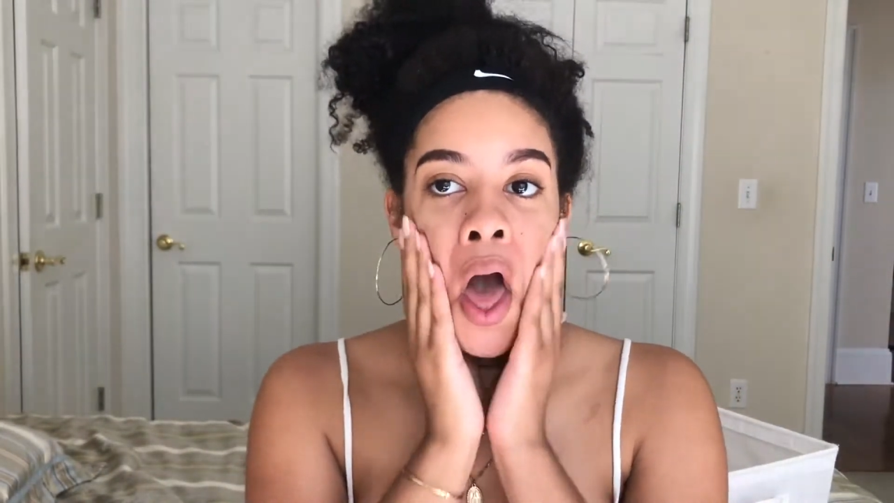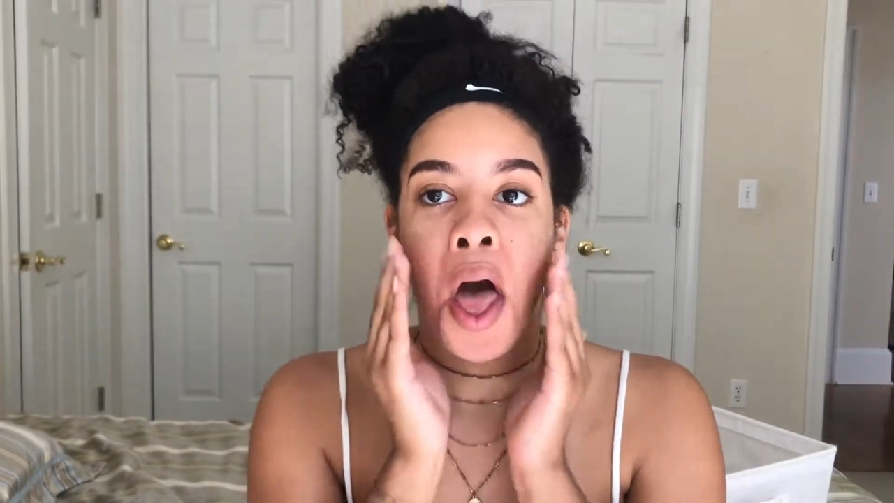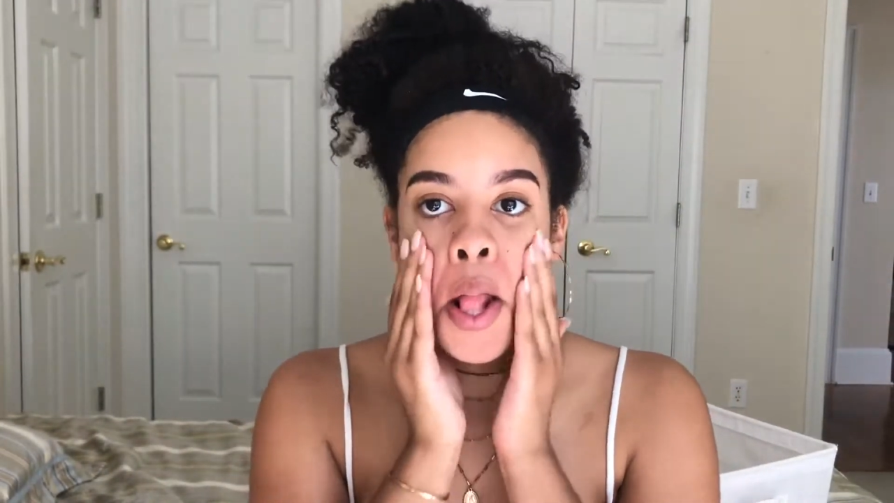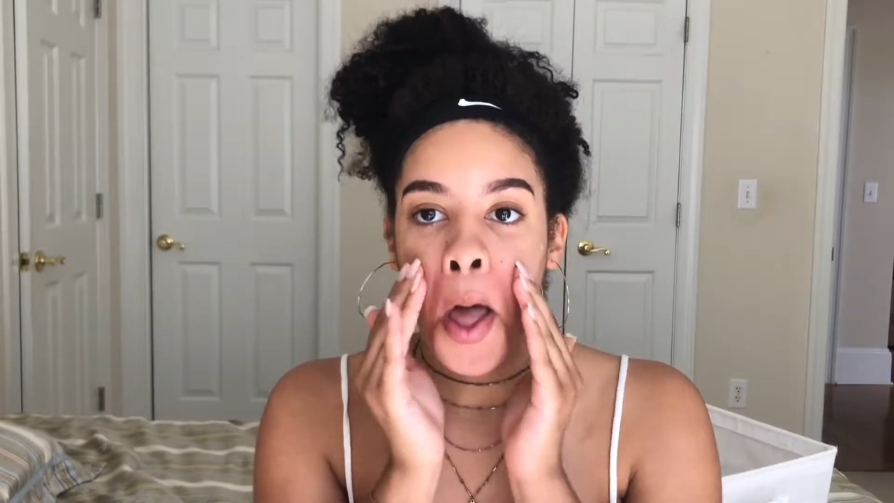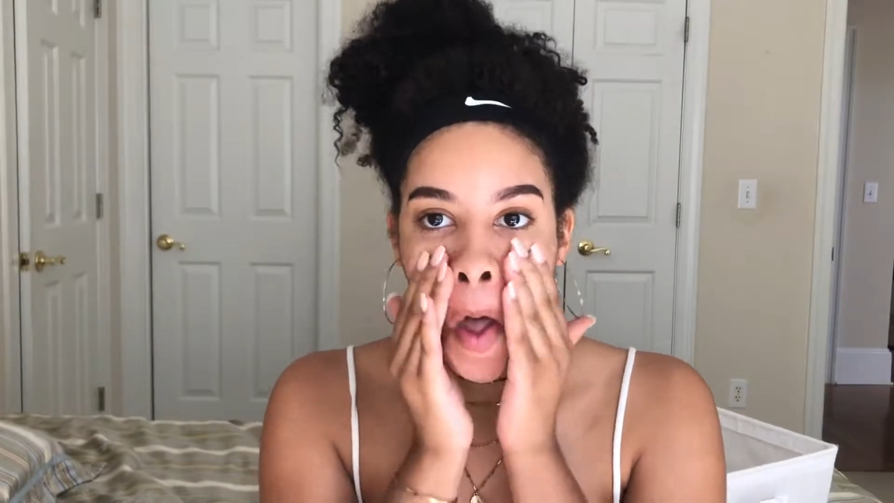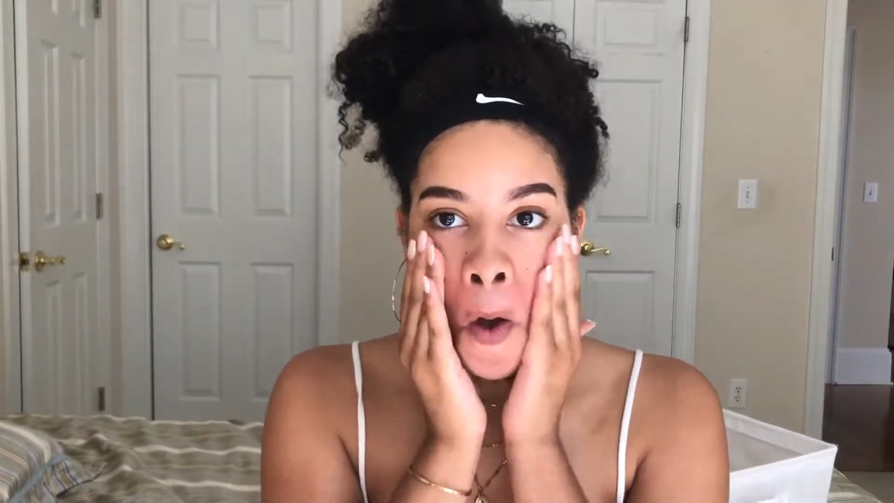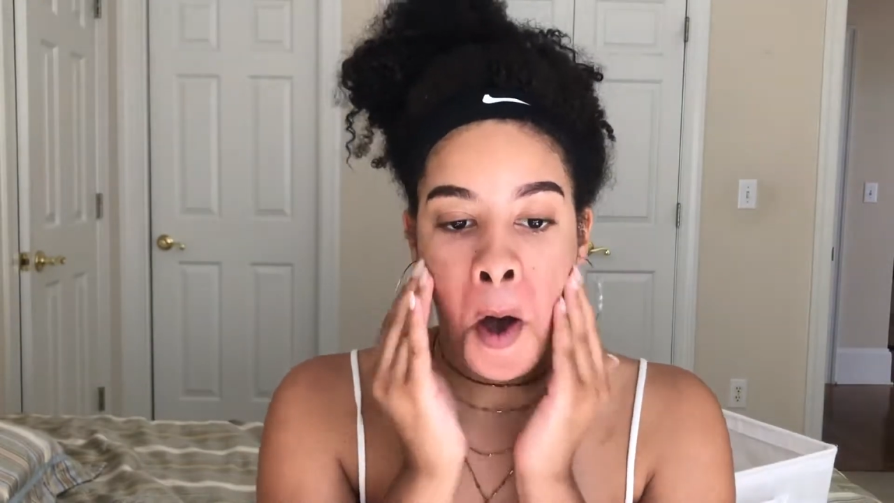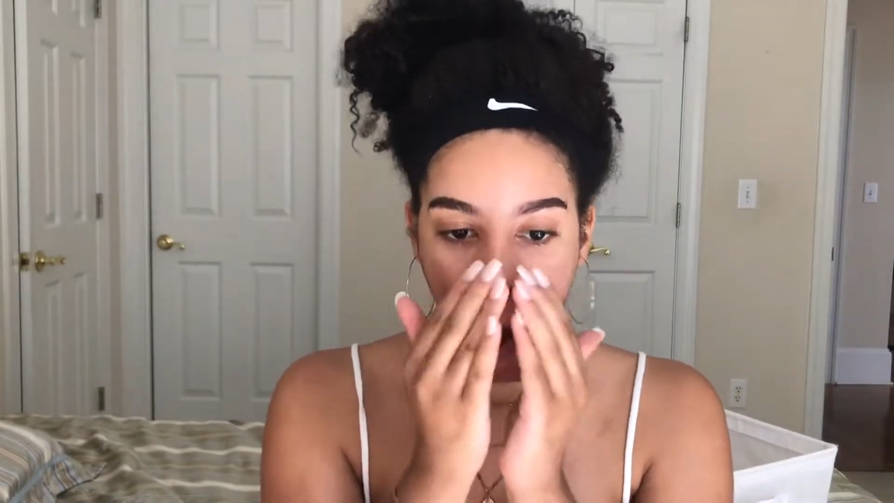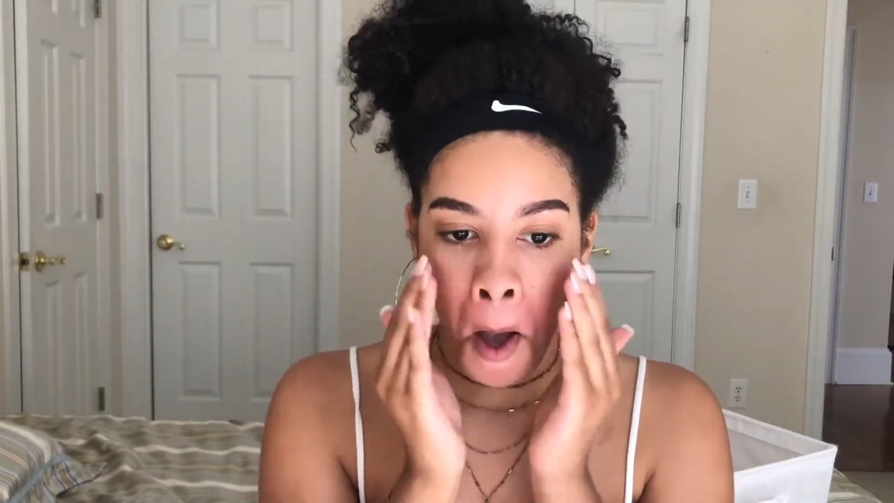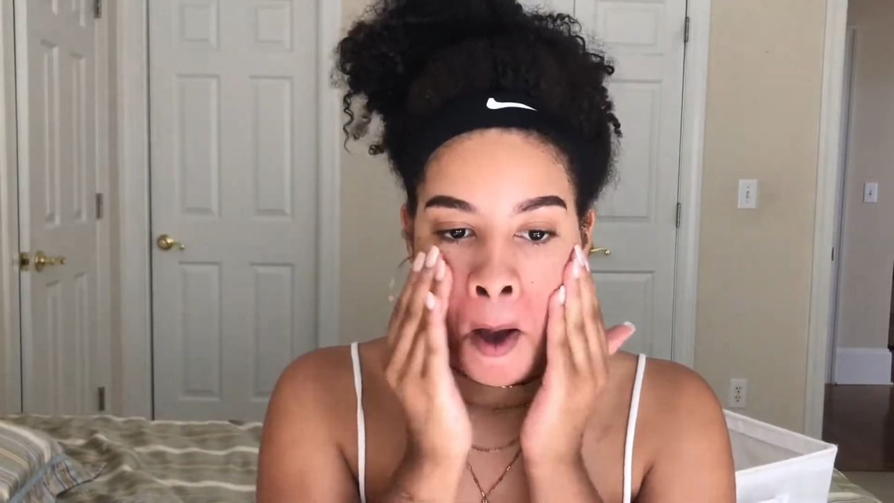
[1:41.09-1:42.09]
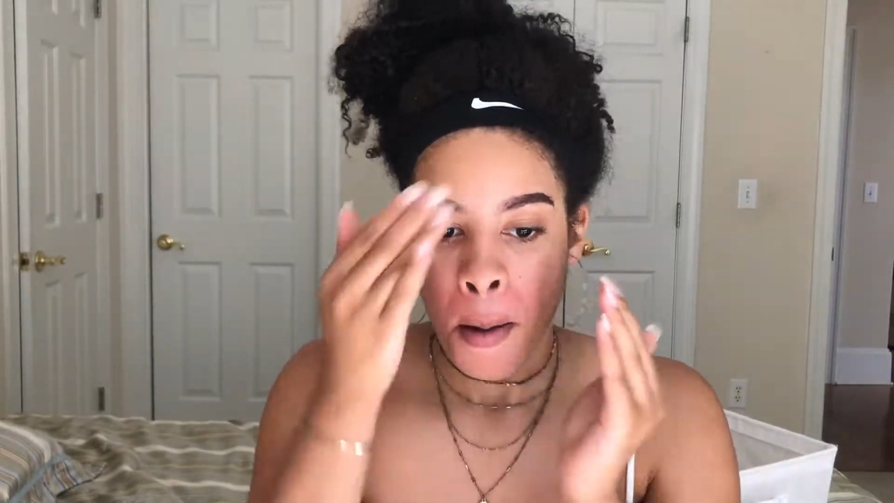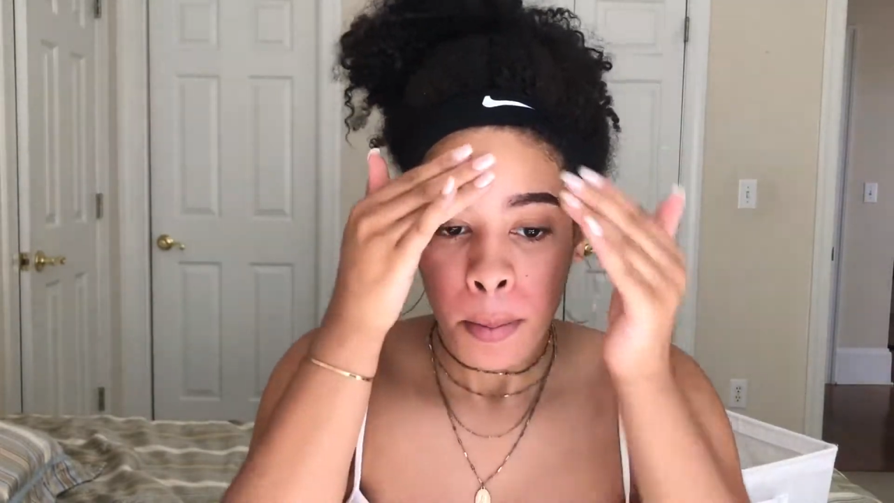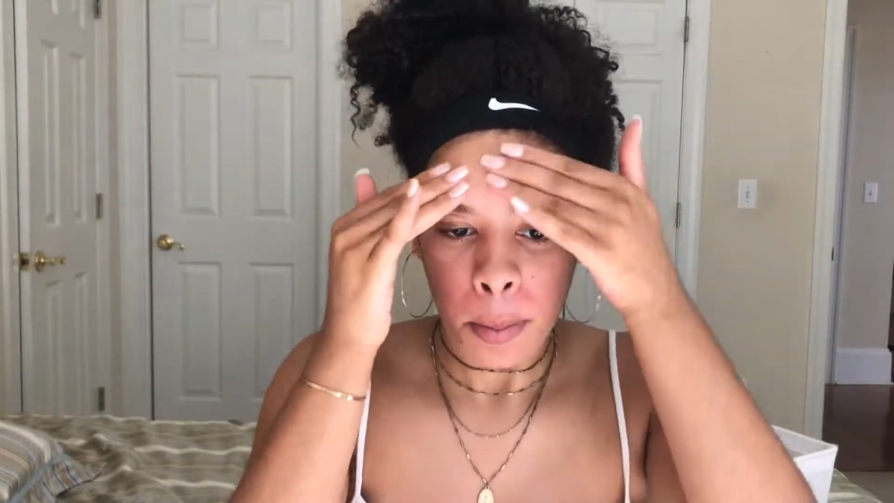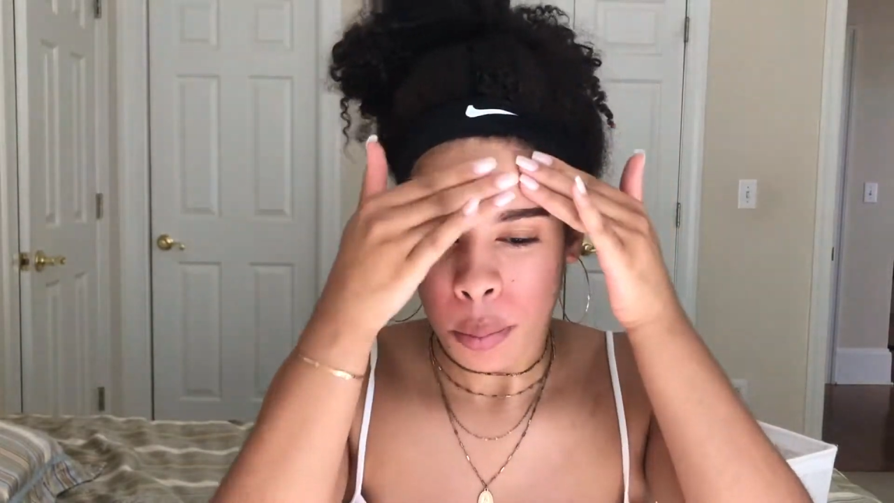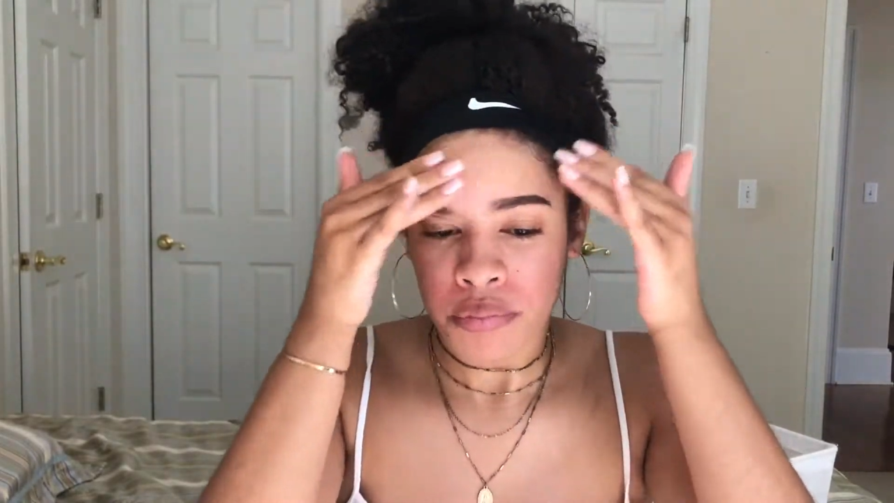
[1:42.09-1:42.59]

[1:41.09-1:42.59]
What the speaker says: I'm just